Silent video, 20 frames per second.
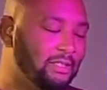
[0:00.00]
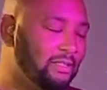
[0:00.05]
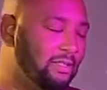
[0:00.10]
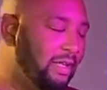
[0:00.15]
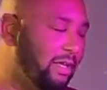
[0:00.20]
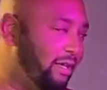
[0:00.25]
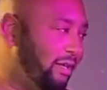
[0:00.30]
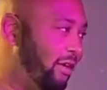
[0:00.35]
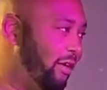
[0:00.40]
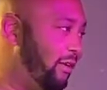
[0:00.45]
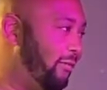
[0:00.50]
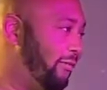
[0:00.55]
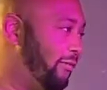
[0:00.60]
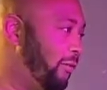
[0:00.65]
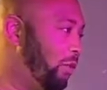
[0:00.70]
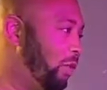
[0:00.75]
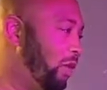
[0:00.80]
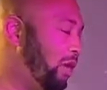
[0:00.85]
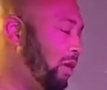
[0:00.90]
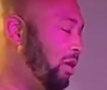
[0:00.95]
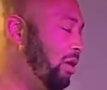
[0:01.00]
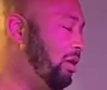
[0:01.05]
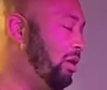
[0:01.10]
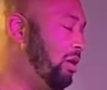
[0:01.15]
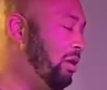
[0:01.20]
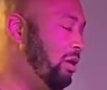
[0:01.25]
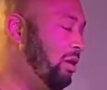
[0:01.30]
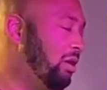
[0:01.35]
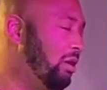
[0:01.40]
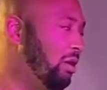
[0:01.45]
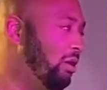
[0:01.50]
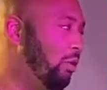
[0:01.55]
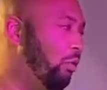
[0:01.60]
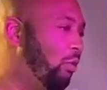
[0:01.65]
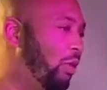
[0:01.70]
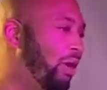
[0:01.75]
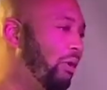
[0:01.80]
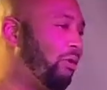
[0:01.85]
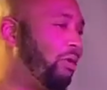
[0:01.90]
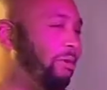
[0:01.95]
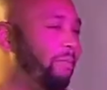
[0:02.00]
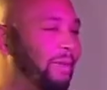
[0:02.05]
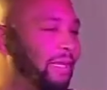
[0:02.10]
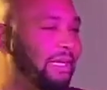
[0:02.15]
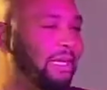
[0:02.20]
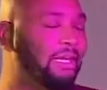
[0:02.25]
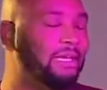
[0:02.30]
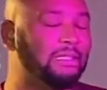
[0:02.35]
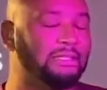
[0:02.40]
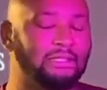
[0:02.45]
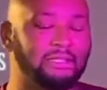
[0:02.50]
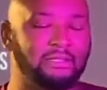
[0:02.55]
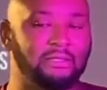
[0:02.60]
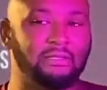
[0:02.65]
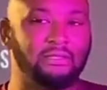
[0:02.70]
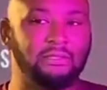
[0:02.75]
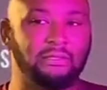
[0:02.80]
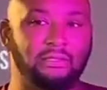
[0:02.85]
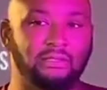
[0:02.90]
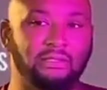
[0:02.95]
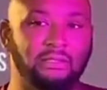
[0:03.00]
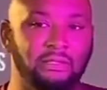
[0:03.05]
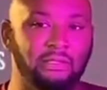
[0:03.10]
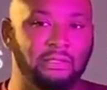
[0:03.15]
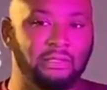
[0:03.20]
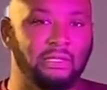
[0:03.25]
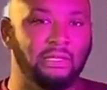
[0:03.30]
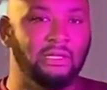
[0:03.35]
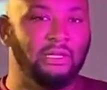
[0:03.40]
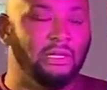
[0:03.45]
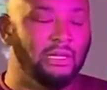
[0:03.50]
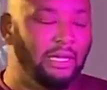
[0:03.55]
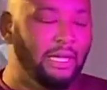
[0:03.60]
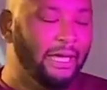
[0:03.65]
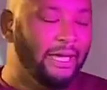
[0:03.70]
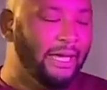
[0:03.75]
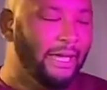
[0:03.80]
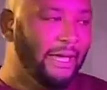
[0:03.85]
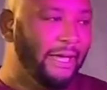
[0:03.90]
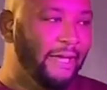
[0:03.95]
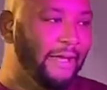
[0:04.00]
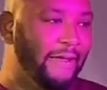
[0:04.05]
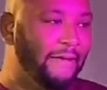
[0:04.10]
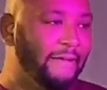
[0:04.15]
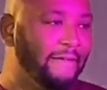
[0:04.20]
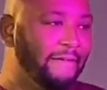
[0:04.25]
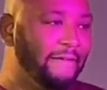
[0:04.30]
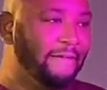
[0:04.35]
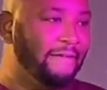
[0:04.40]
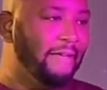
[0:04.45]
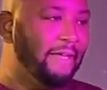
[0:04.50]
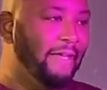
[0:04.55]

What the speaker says: thank y'all for welcoming us, and